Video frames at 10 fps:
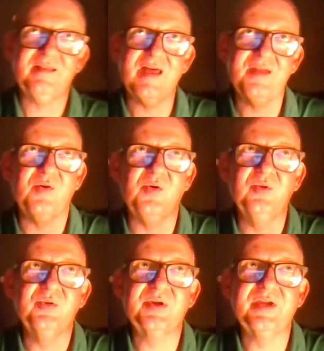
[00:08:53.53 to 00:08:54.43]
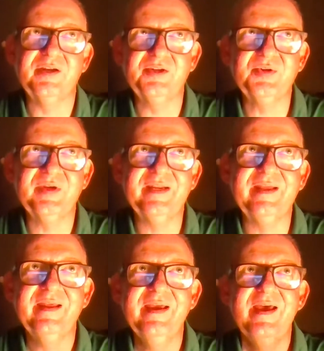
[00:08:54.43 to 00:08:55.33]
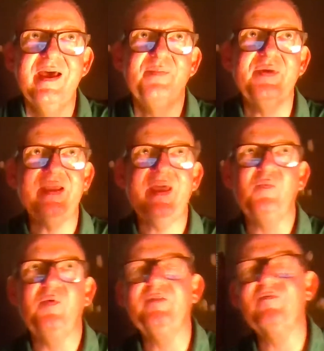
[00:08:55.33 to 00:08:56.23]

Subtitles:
a lot of older country in it, but I have one